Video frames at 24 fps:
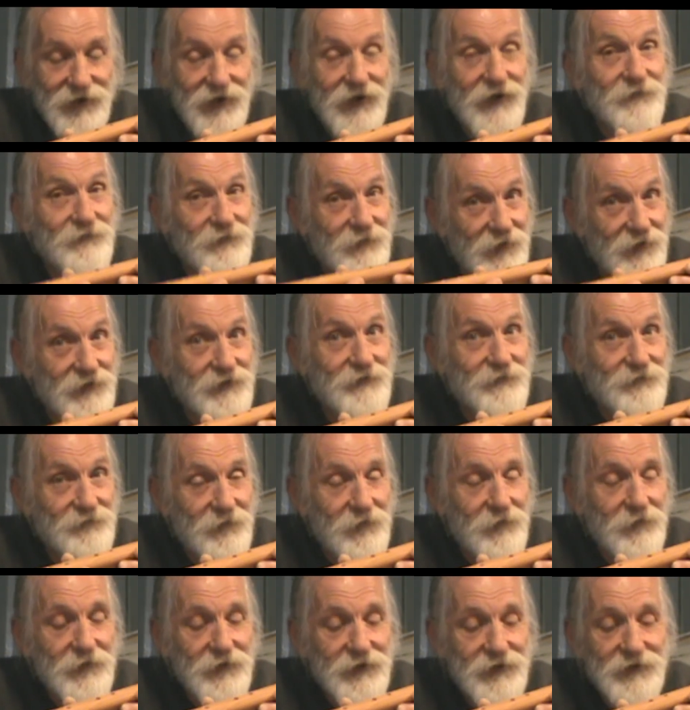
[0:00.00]
I find it
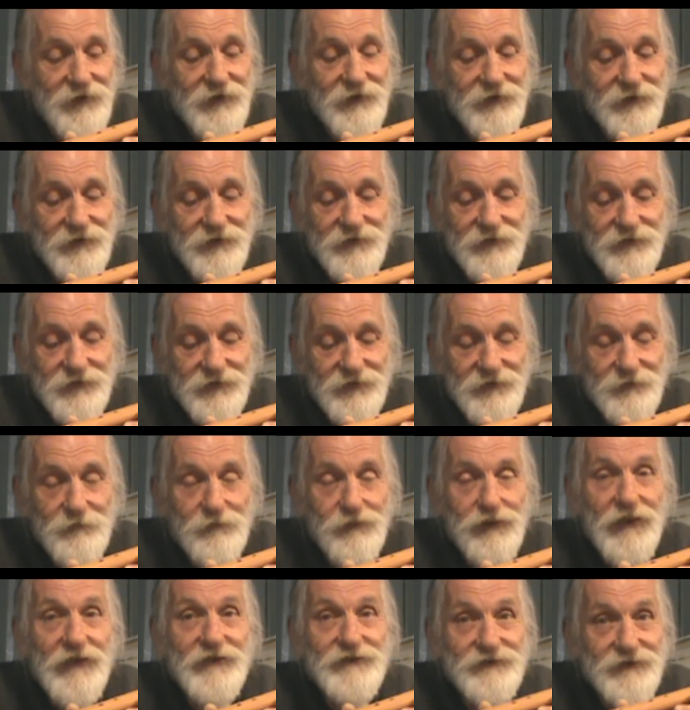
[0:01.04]
very
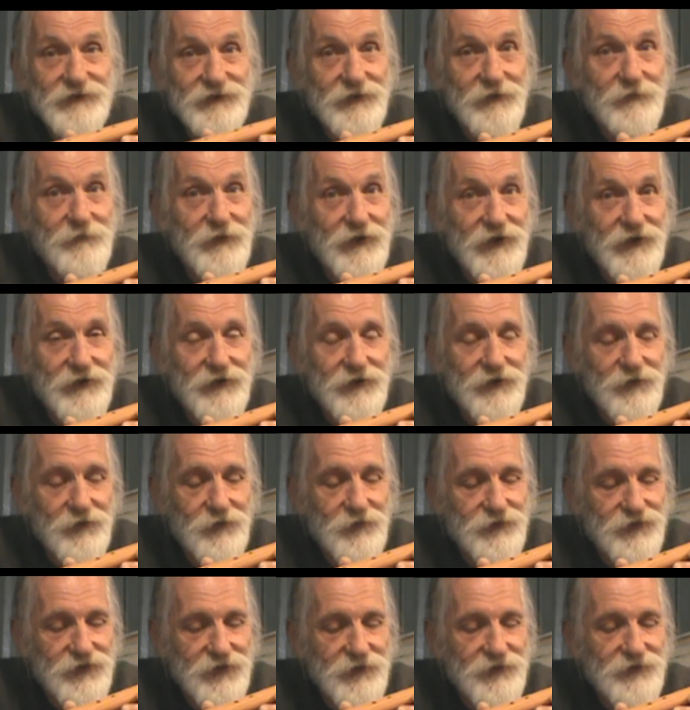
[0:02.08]
pleasant to be here
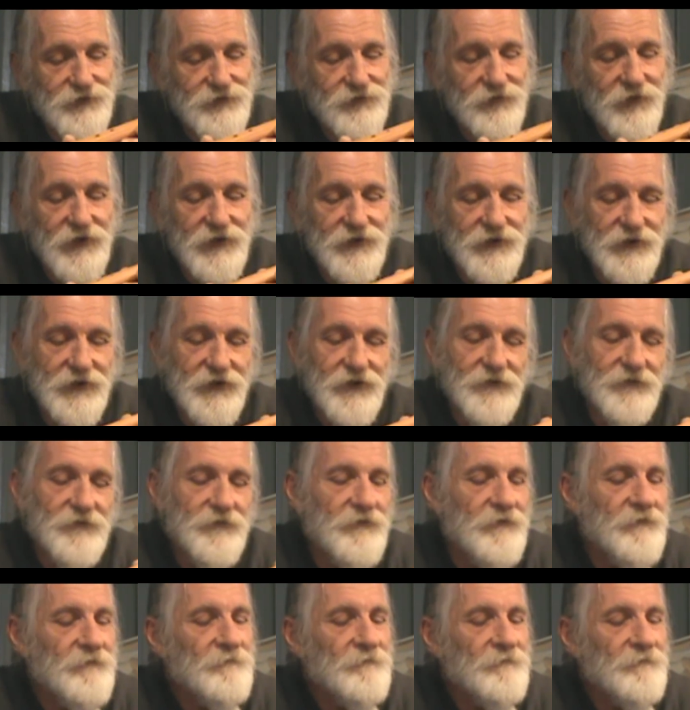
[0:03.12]
with this right now.